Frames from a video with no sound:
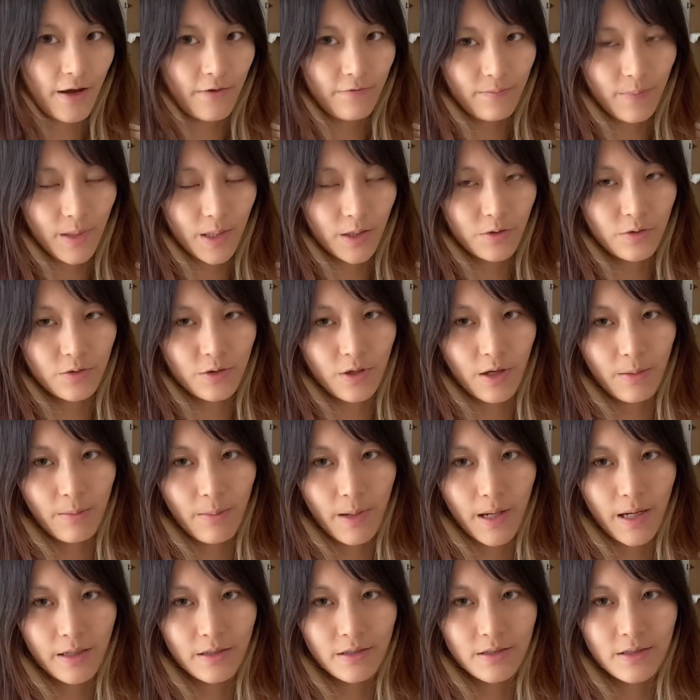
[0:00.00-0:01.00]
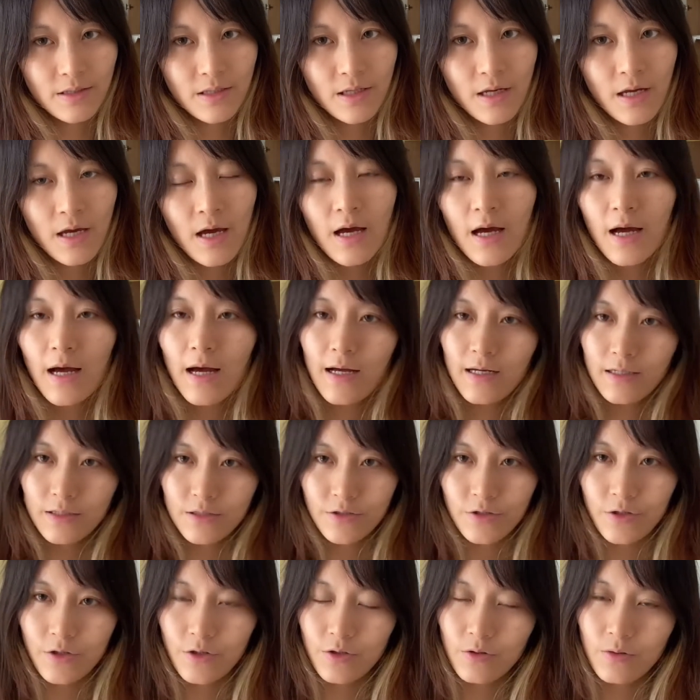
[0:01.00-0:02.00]
my yoga mat at
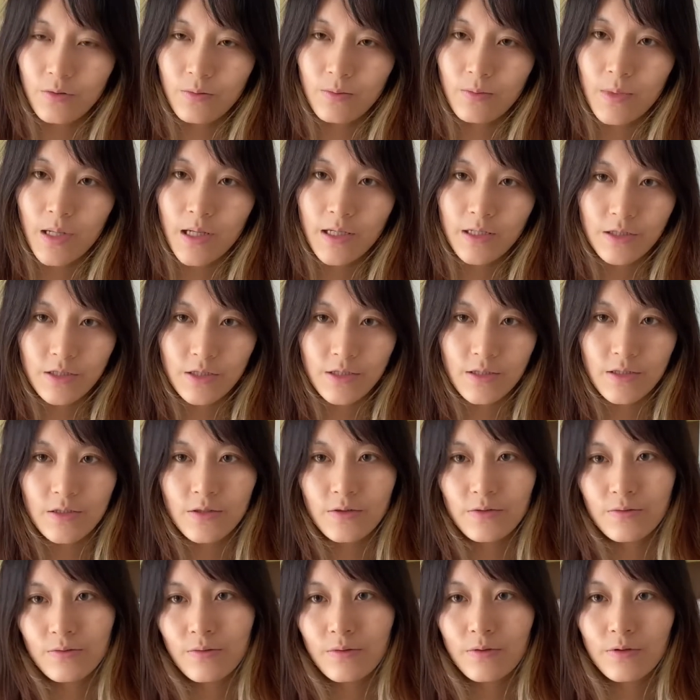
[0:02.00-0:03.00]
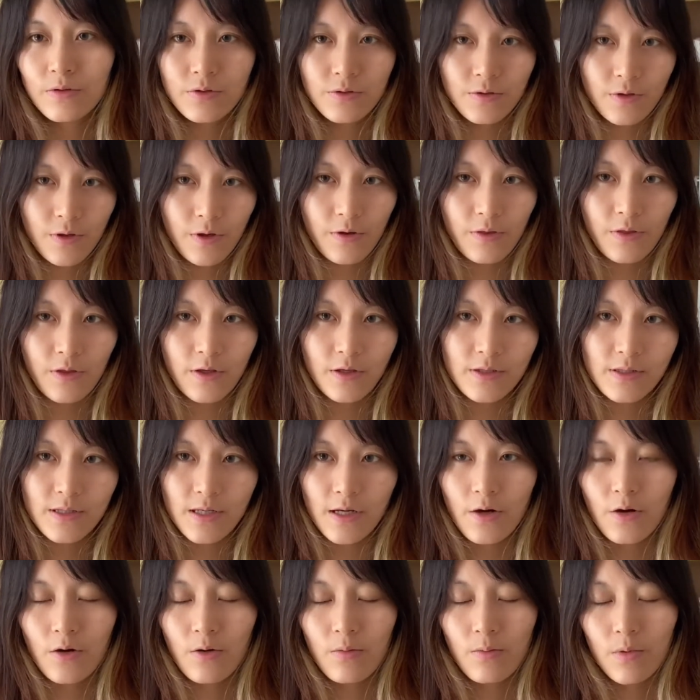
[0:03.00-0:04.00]
home and just do yoga things at
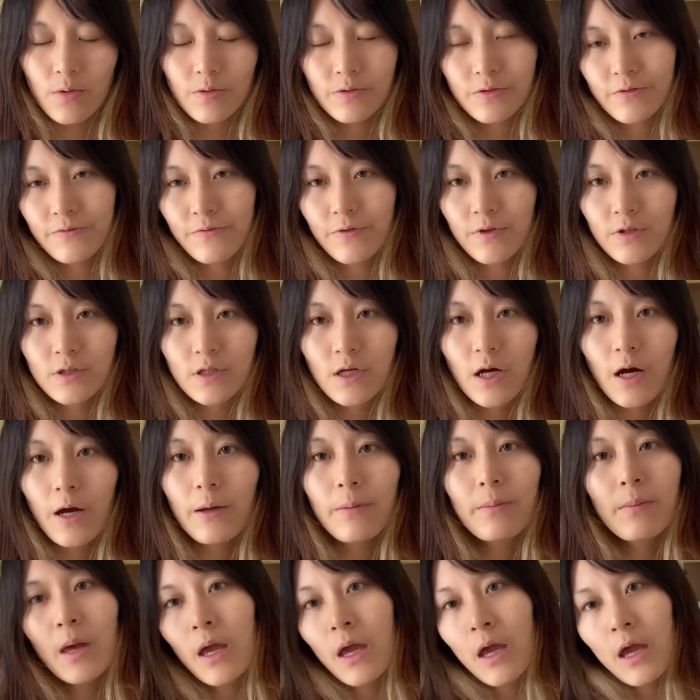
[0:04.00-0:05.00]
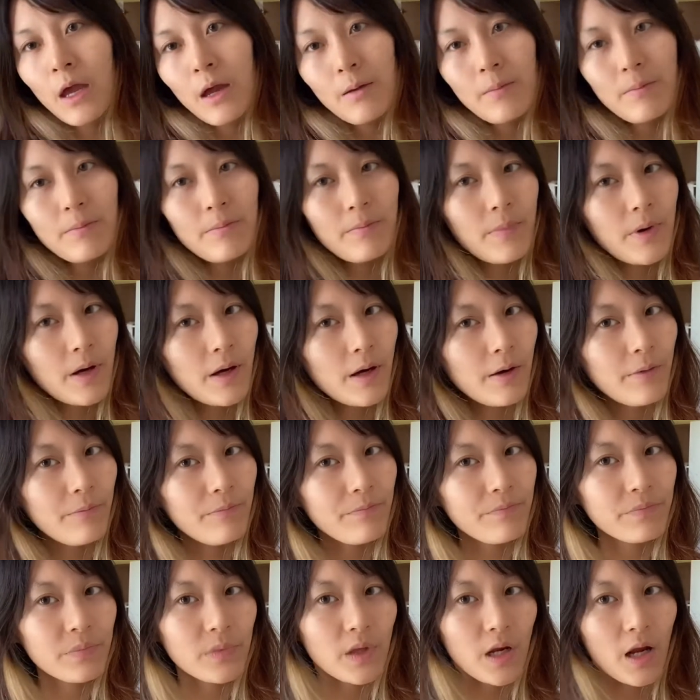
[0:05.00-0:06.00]
home most of the time, but
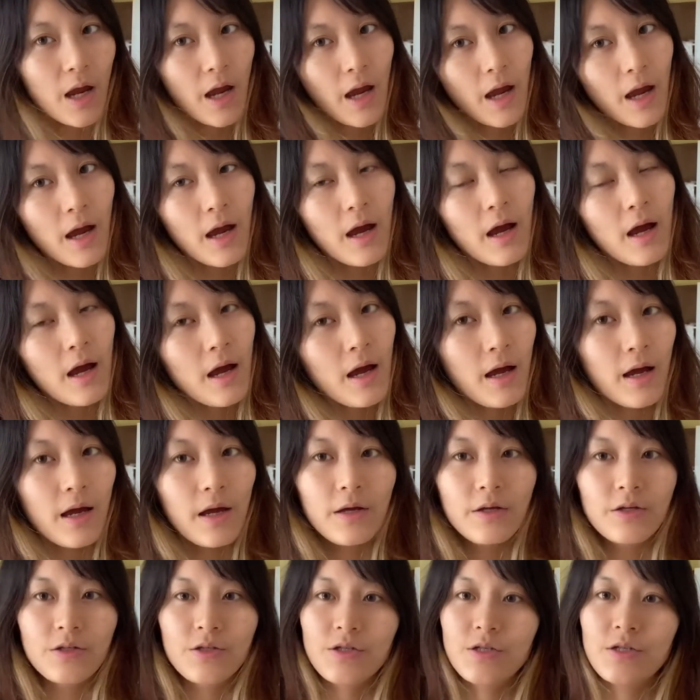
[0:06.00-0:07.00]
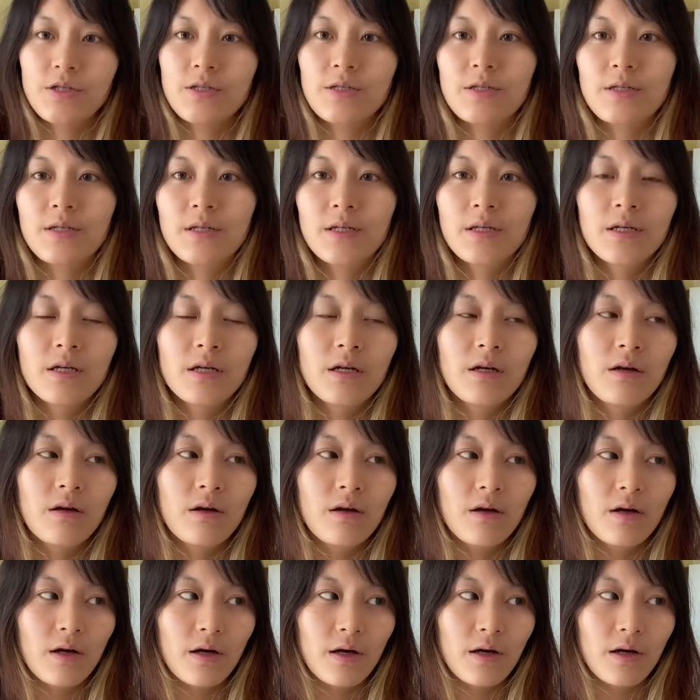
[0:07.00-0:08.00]
it's just
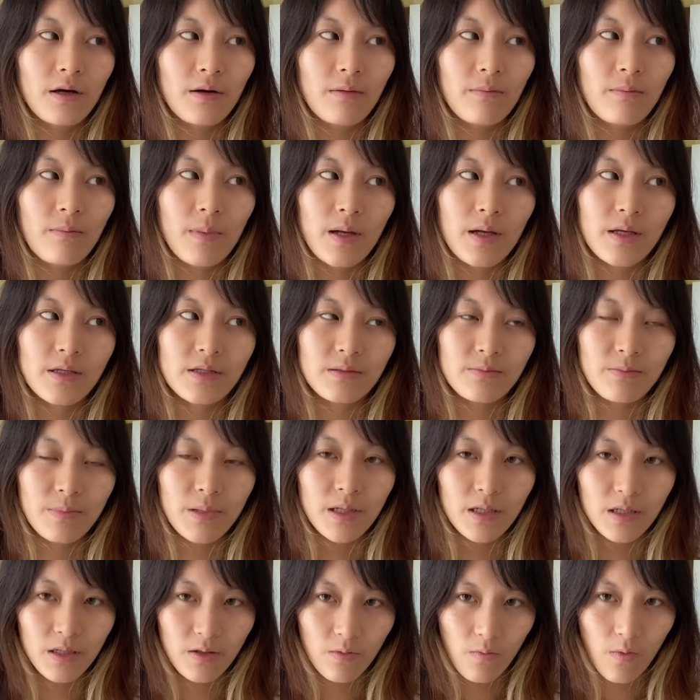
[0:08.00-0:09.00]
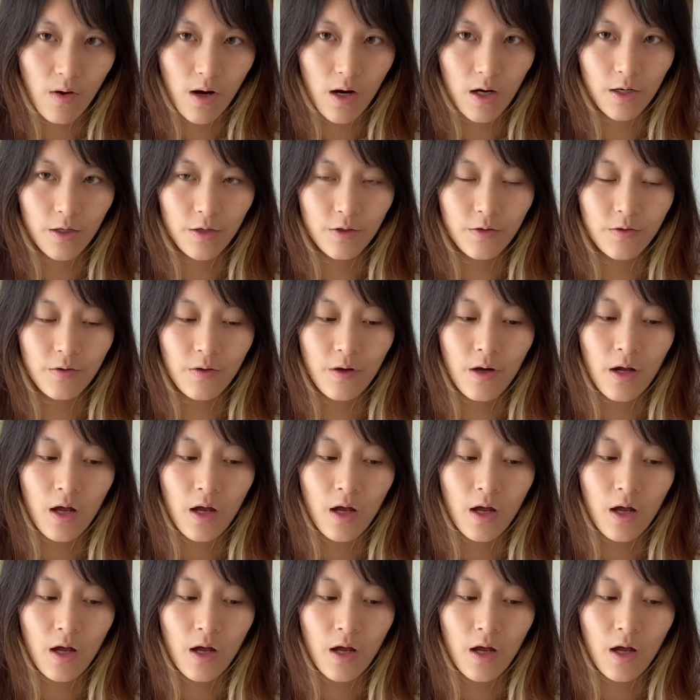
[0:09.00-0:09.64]
it's been a while.